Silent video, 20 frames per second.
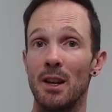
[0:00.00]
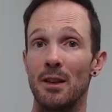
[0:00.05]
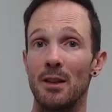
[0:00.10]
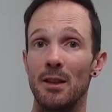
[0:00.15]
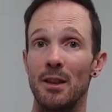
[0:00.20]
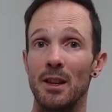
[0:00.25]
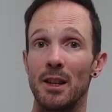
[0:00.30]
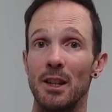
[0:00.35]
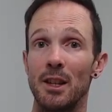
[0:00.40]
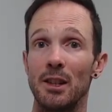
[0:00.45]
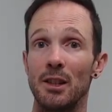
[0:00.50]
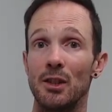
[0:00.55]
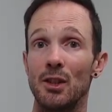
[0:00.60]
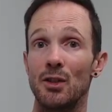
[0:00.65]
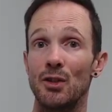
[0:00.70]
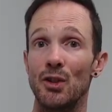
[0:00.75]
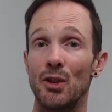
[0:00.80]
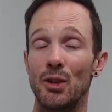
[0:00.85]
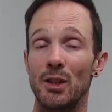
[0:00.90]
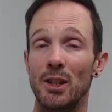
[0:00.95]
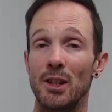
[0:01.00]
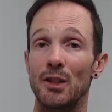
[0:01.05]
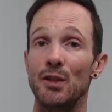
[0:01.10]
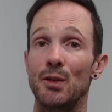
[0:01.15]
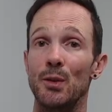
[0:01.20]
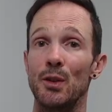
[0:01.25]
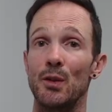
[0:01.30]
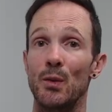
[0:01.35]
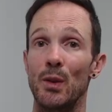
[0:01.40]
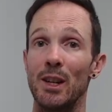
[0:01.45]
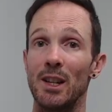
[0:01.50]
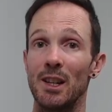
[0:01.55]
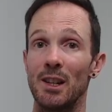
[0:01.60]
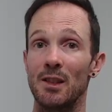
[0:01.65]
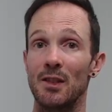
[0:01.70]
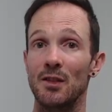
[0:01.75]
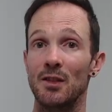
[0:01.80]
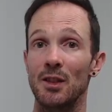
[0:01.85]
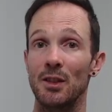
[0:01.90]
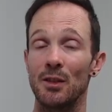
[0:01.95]
the Journeys Through the Radiant
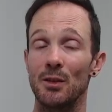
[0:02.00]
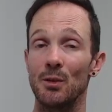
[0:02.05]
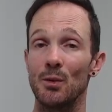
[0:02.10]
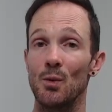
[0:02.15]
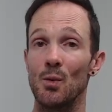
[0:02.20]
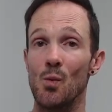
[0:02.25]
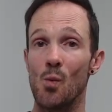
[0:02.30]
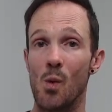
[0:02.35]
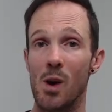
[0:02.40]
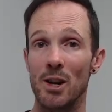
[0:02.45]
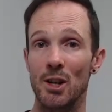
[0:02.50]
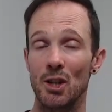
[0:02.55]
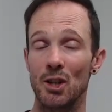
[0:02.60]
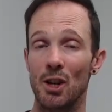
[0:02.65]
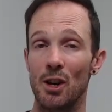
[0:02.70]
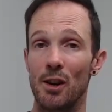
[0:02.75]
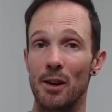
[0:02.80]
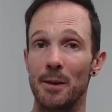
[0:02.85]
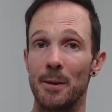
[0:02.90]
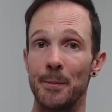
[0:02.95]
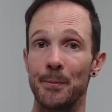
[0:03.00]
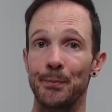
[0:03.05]
Citadel one-shot.